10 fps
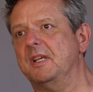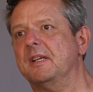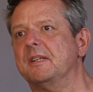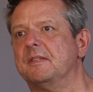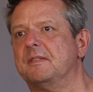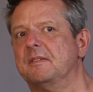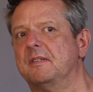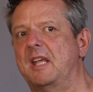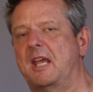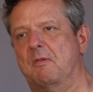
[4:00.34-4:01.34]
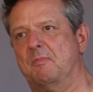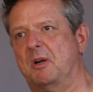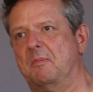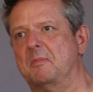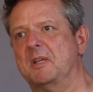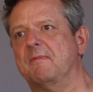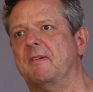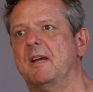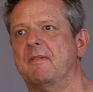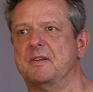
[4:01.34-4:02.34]
years, there were probably
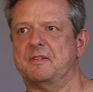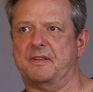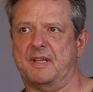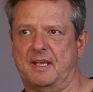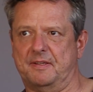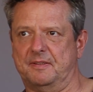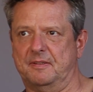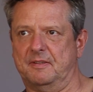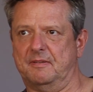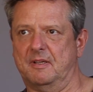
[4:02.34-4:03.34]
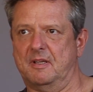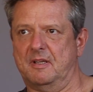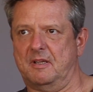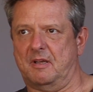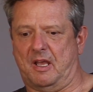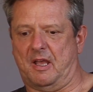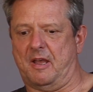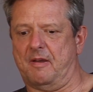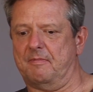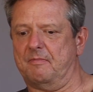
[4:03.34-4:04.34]
500,000
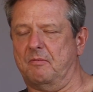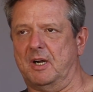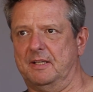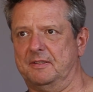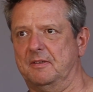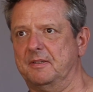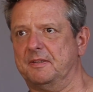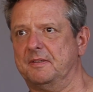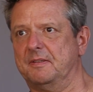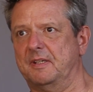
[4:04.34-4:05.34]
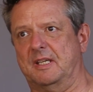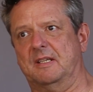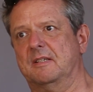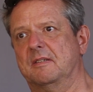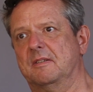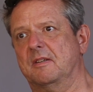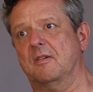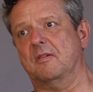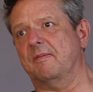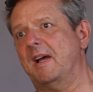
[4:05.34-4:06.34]
wild dogs in the
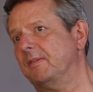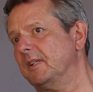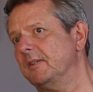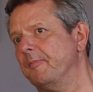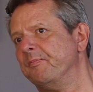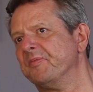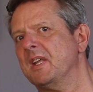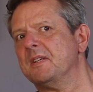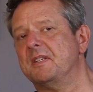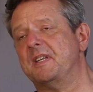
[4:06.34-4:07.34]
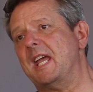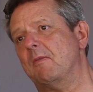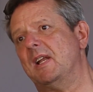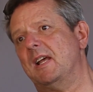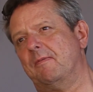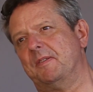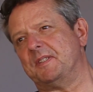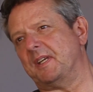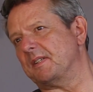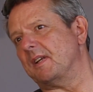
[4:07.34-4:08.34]
whole of Africa. Today we're left with
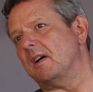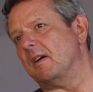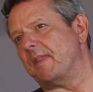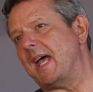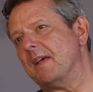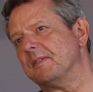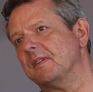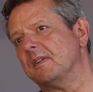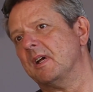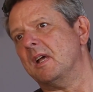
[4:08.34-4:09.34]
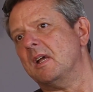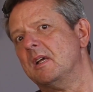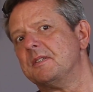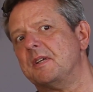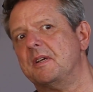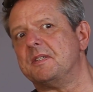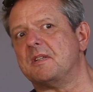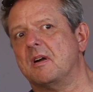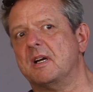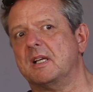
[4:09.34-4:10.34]
6,500. So
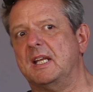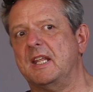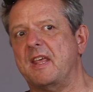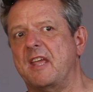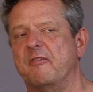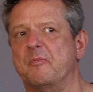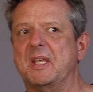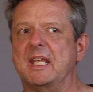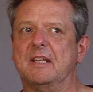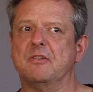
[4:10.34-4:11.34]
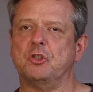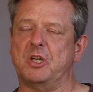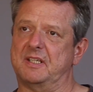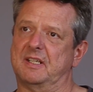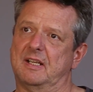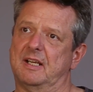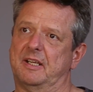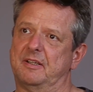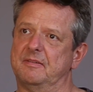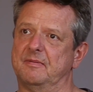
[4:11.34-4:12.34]
historically they've been treated
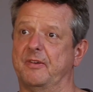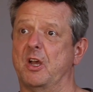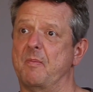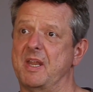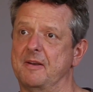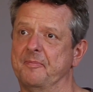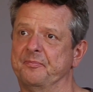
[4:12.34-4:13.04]
like vermin.